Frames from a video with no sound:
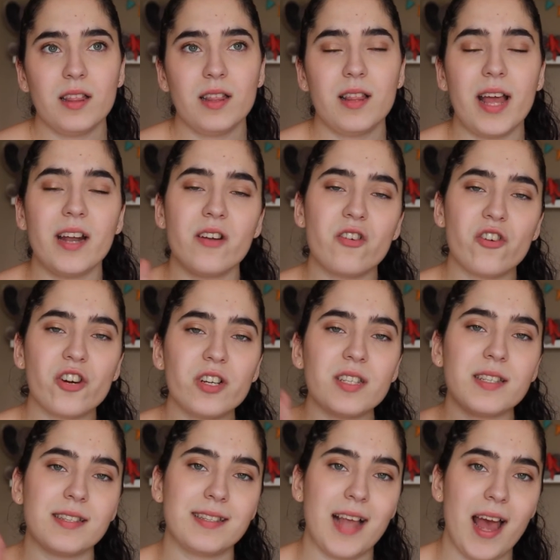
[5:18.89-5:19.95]
the nurse
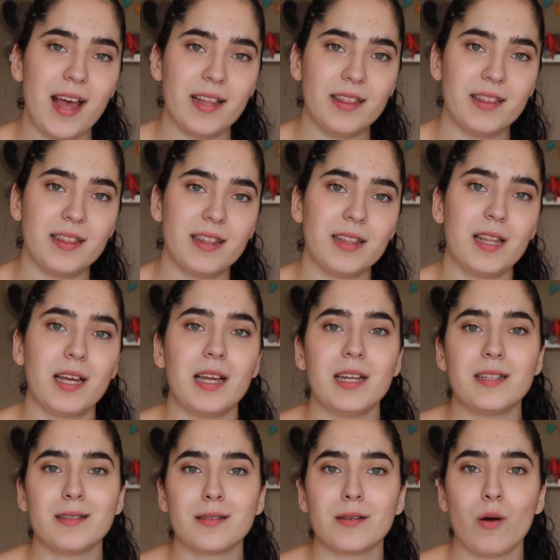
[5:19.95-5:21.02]
said that
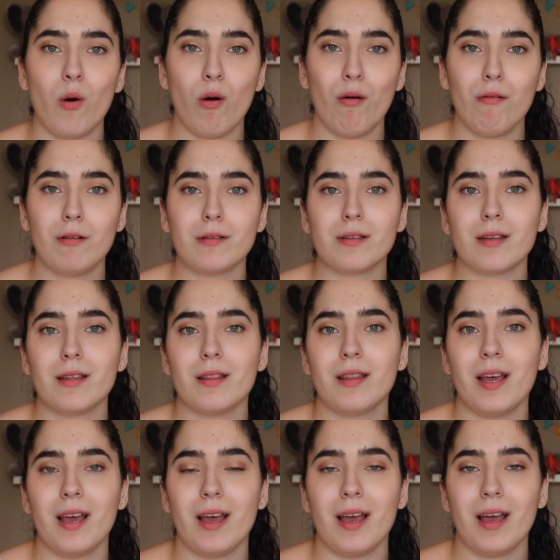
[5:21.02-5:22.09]
it's called
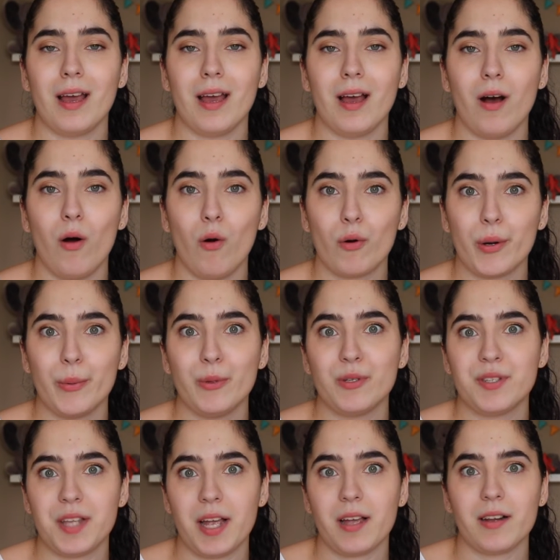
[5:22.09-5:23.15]
the horrible
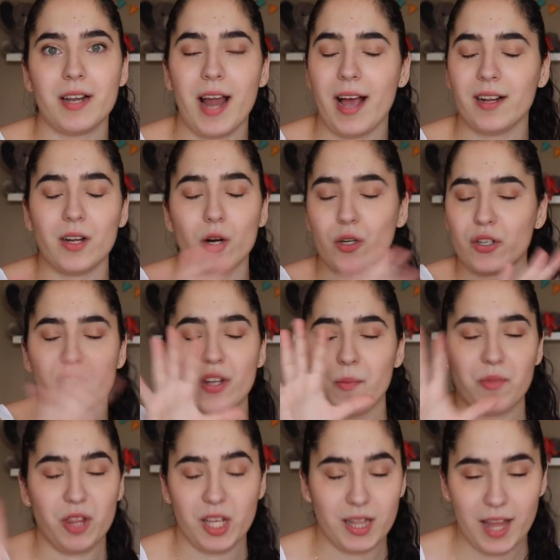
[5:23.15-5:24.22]
second night or
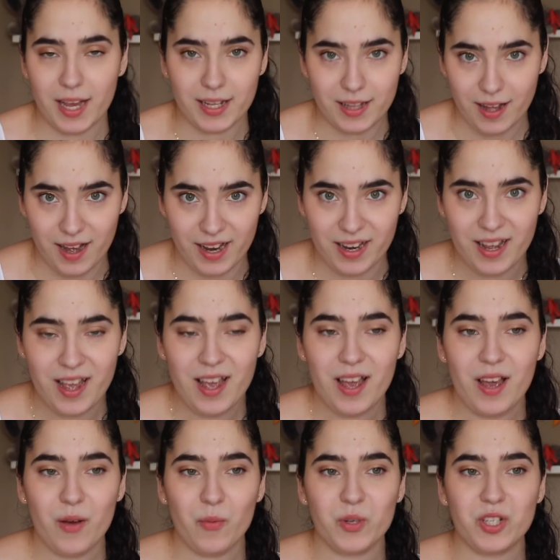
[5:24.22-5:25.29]
something like that,
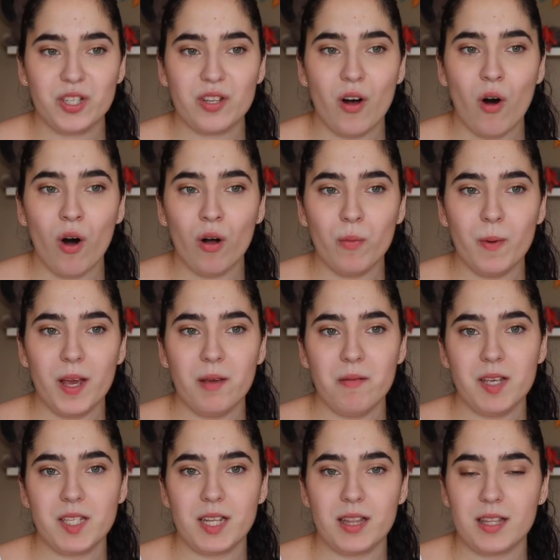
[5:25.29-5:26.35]
which is all
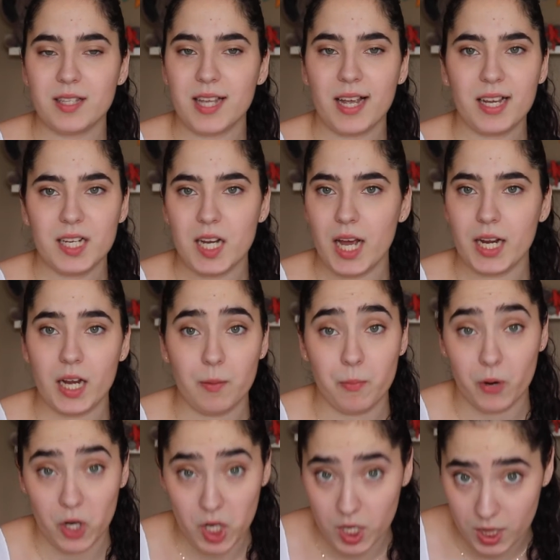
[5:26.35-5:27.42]
babies at second night
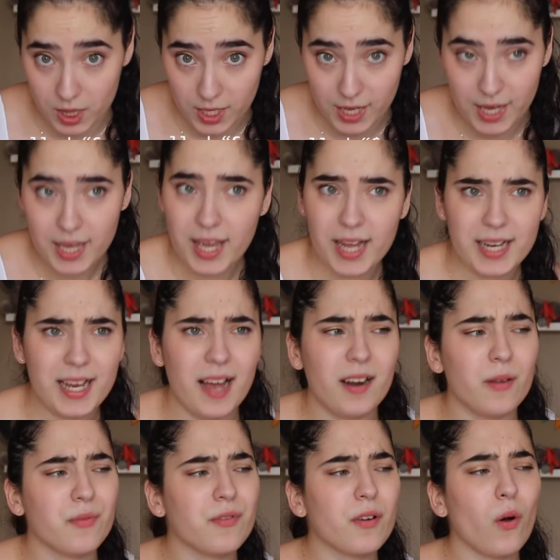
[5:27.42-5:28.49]
apparently get kind
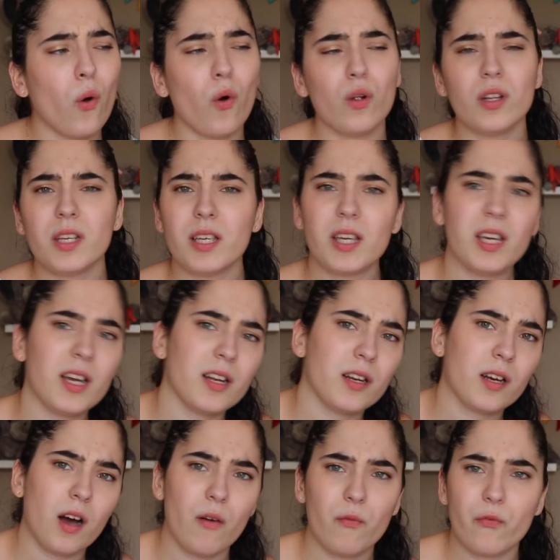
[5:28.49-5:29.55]
of colicky,
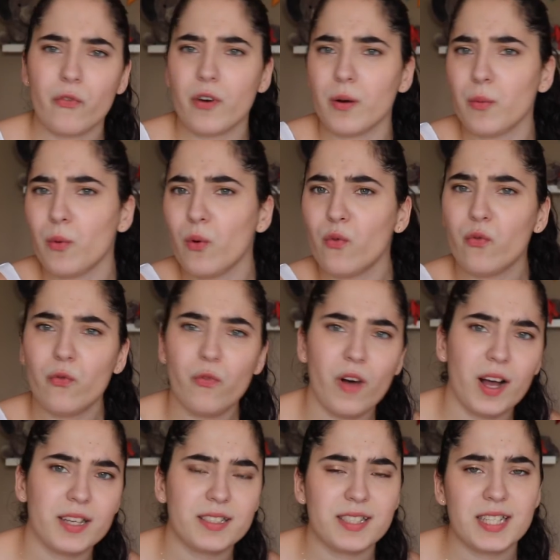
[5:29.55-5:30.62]
uncomfortable,
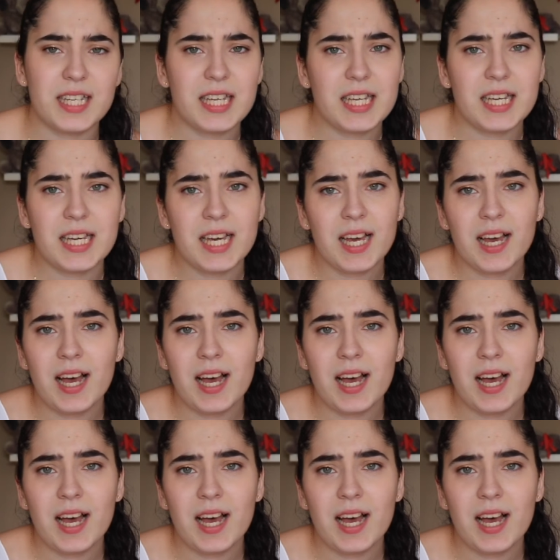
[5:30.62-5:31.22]
fuzzy,